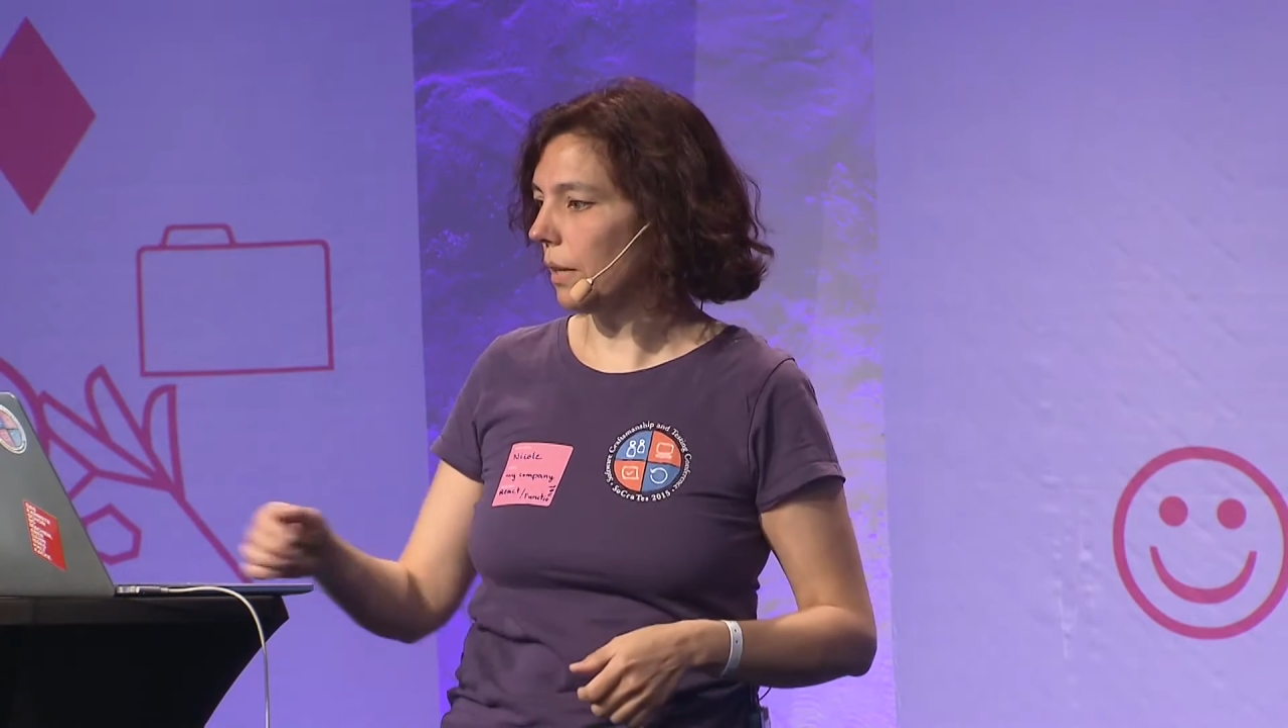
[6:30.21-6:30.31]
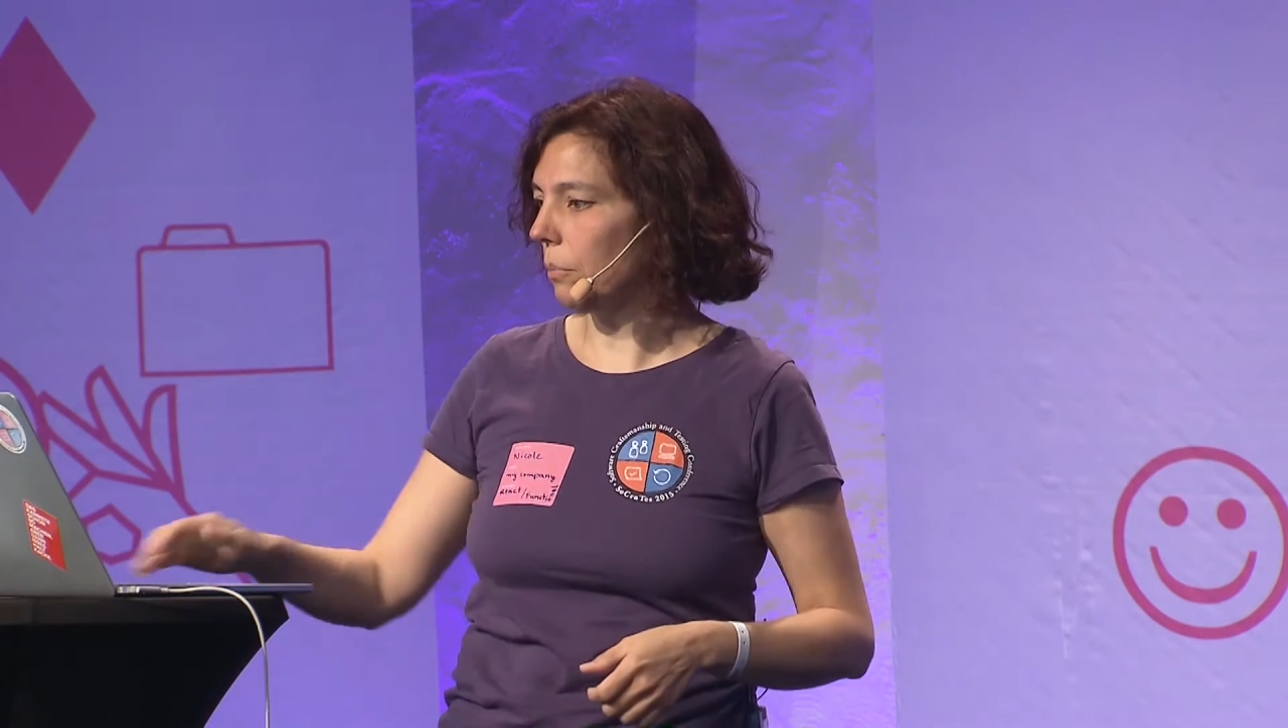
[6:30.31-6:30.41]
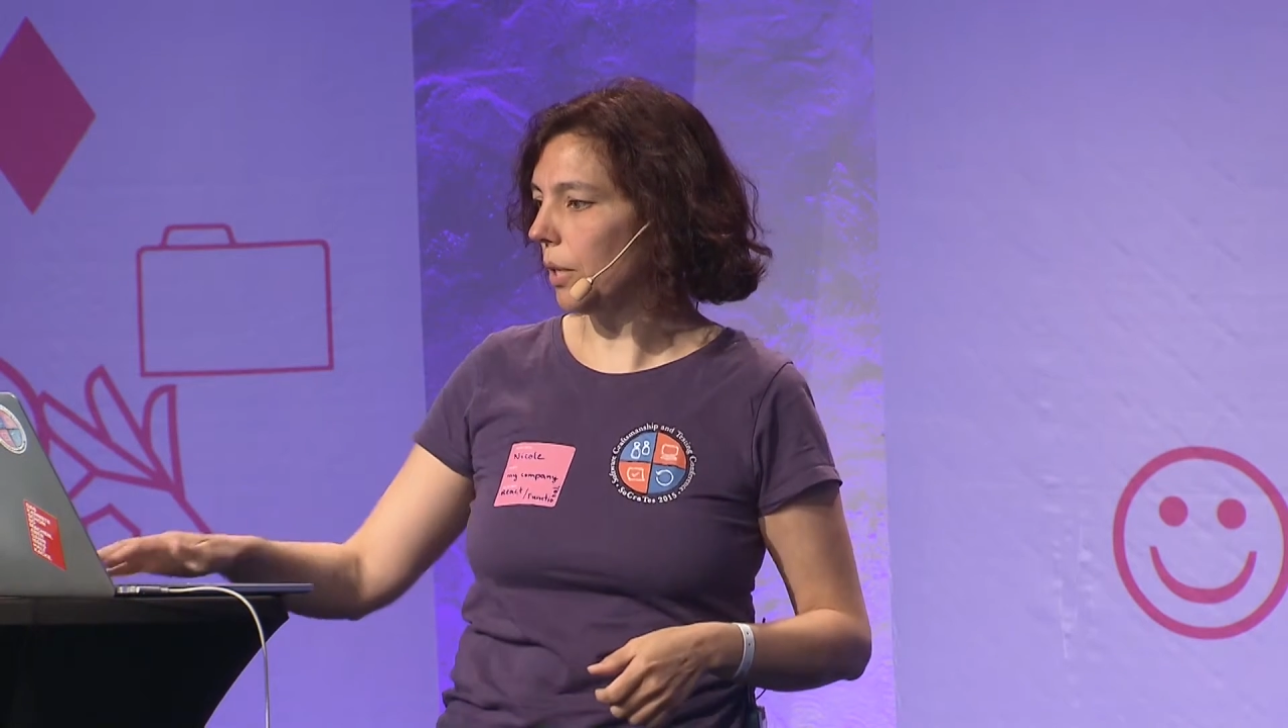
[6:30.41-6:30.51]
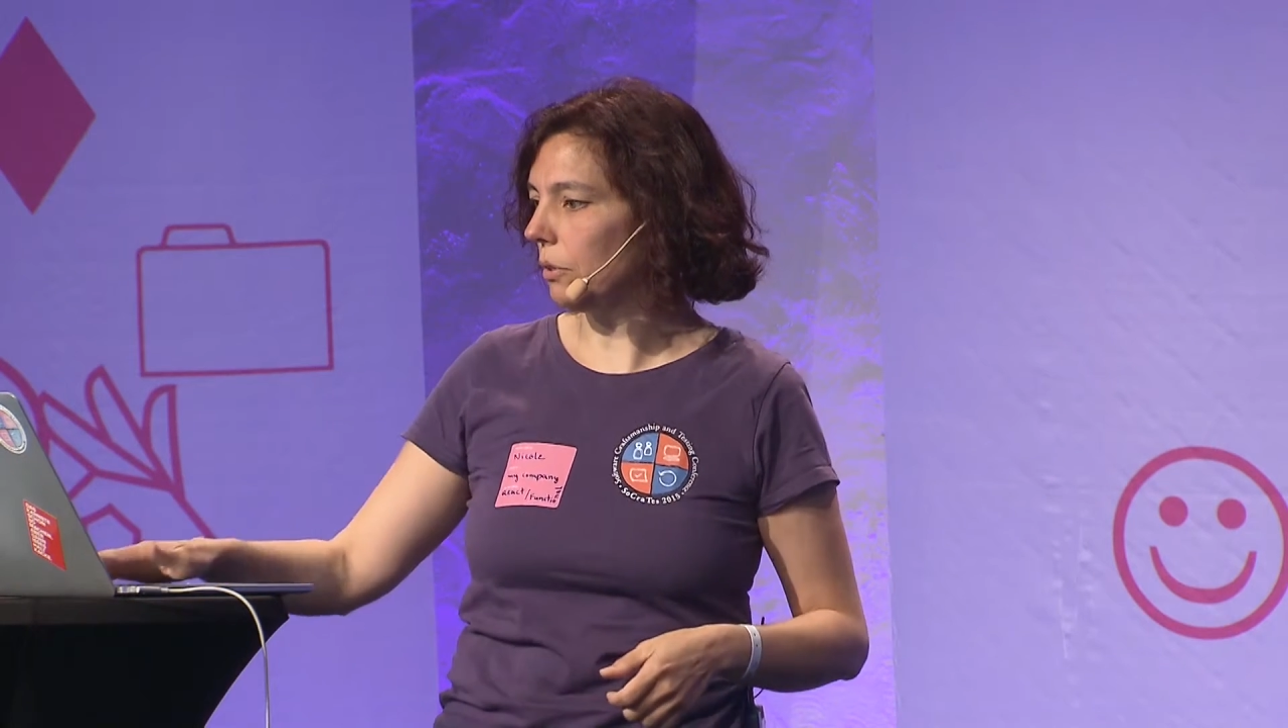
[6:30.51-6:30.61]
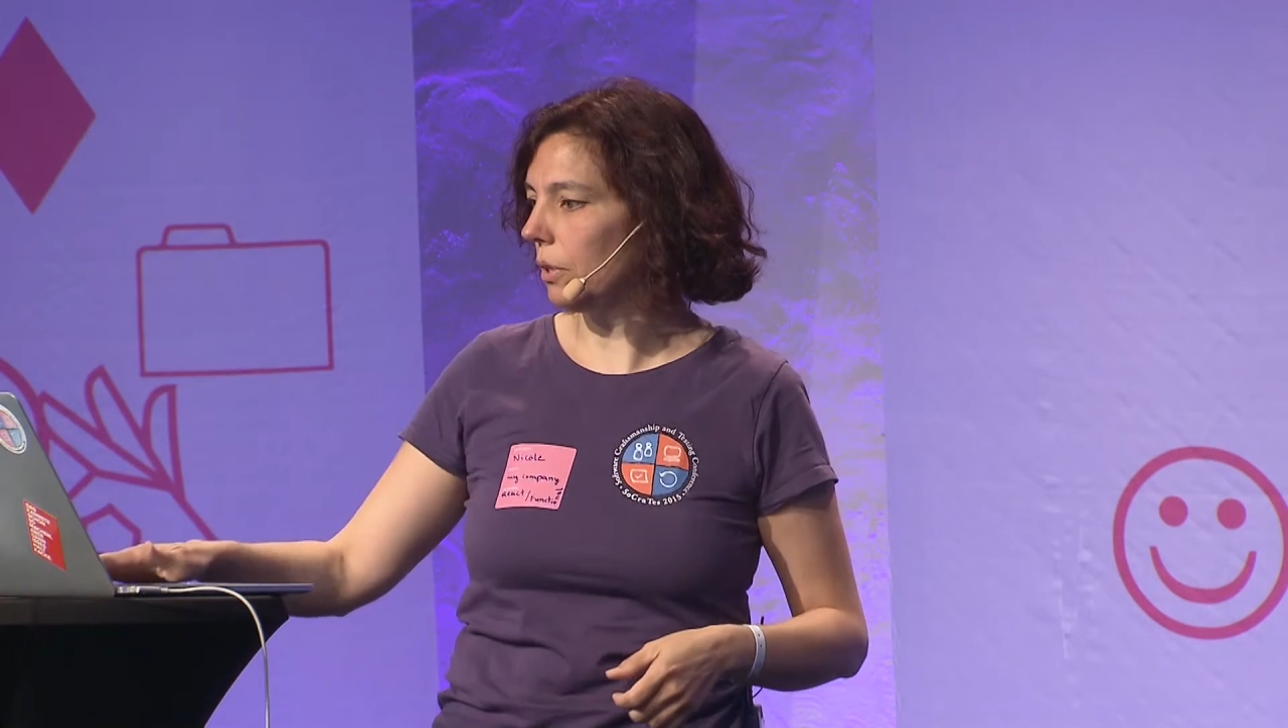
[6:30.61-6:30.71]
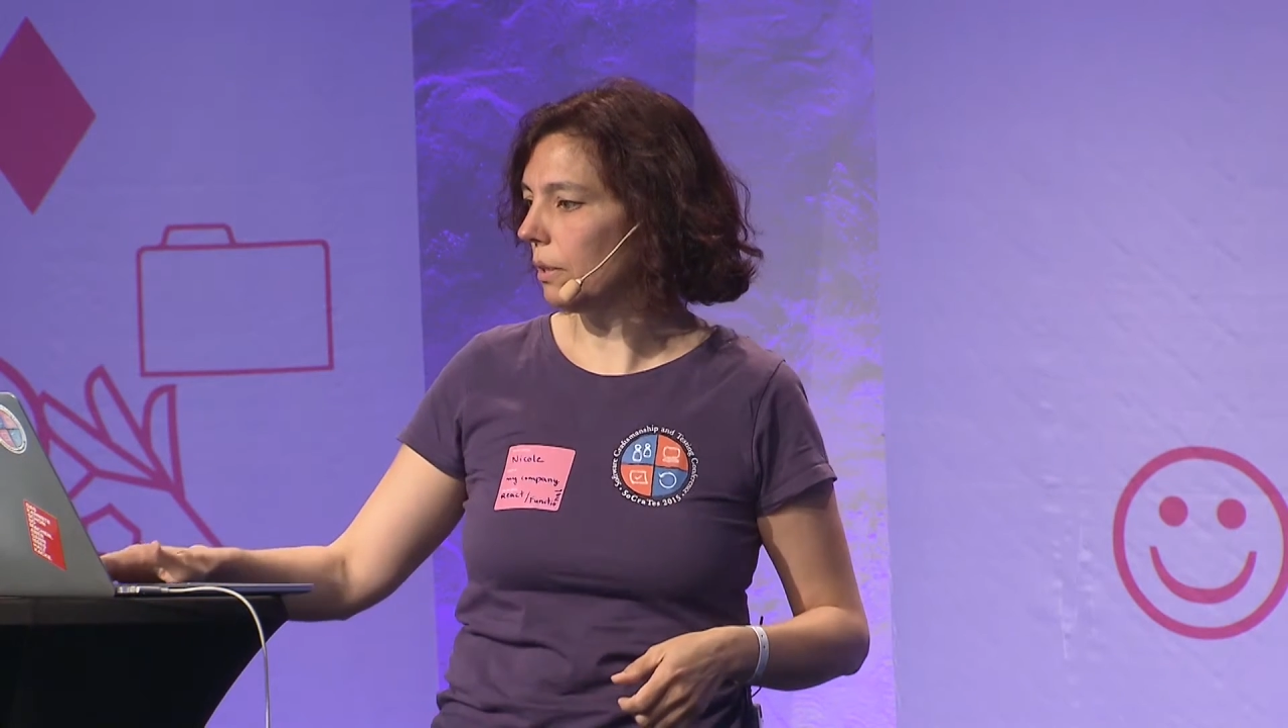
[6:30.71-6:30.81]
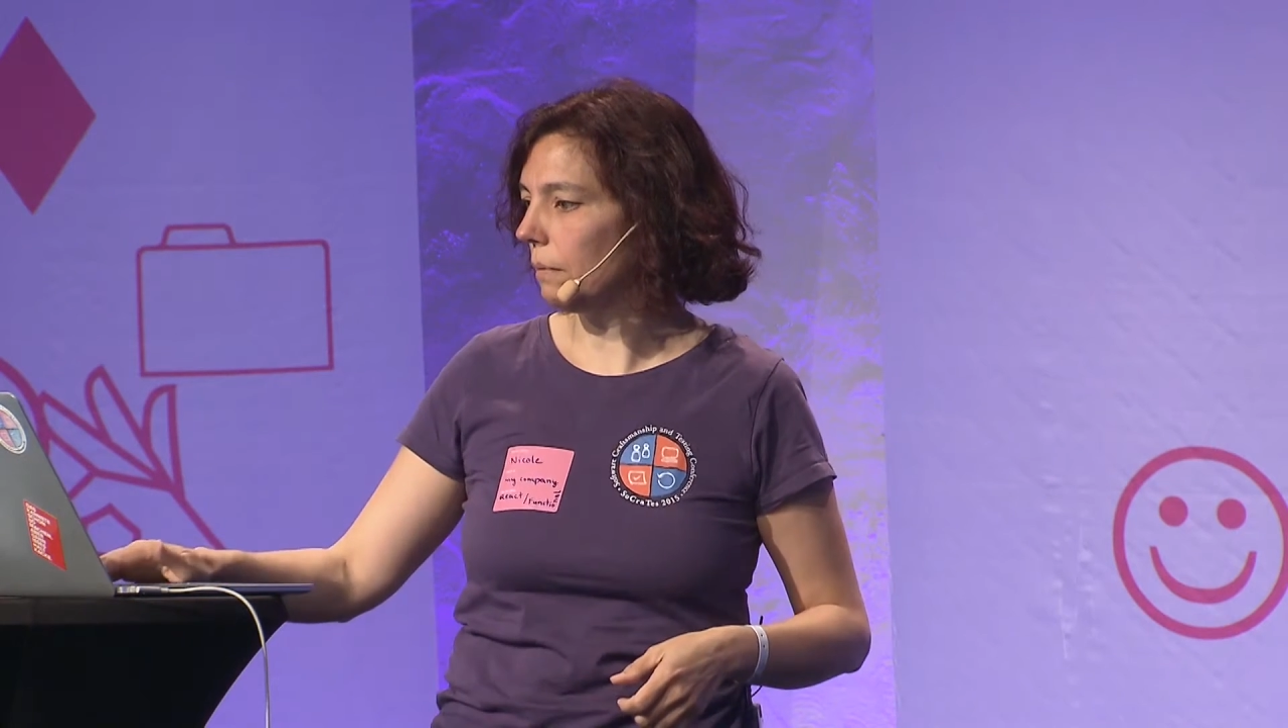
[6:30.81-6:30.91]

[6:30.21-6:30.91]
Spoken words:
about it.